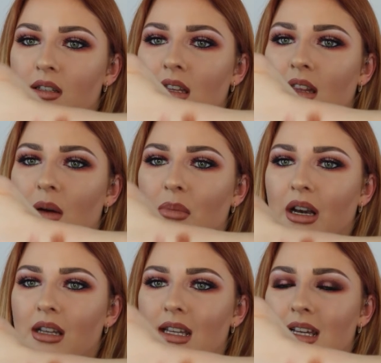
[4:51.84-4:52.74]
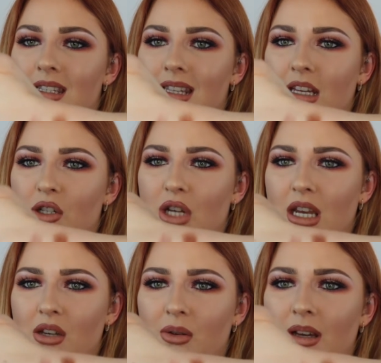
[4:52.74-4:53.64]
see that, but it has like a slight
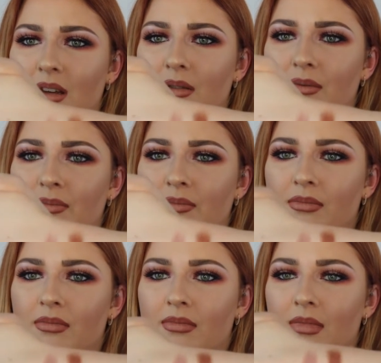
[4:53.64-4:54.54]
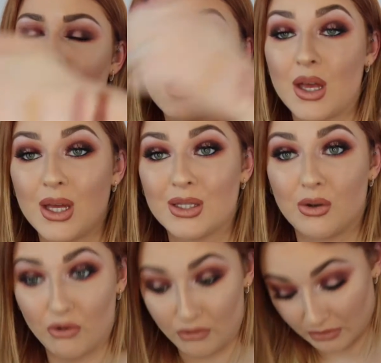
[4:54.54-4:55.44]
sheen to it. It's
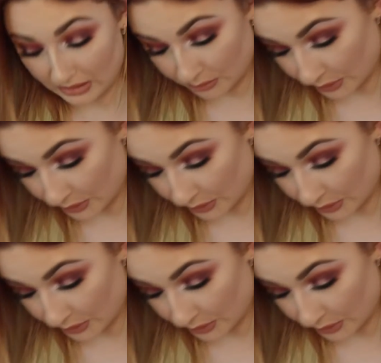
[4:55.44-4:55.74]
really